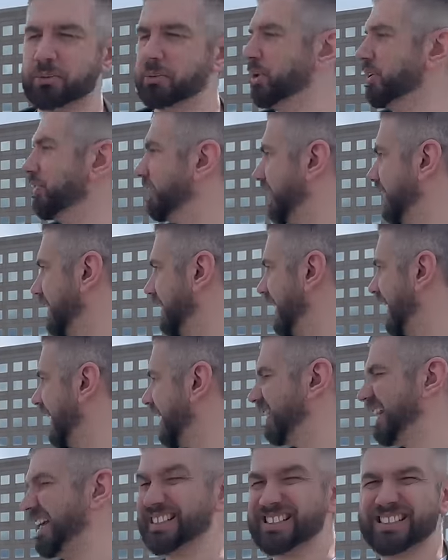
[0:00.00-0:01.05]
movie,
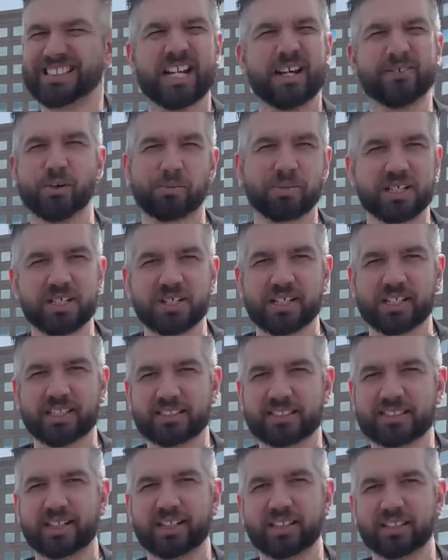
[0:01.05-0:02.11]
and it's never been seen
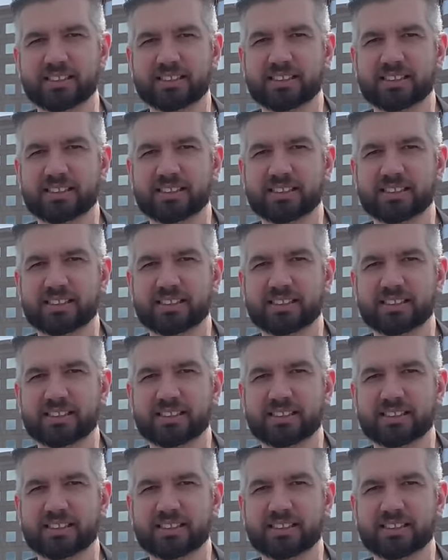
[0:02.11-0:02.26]
since.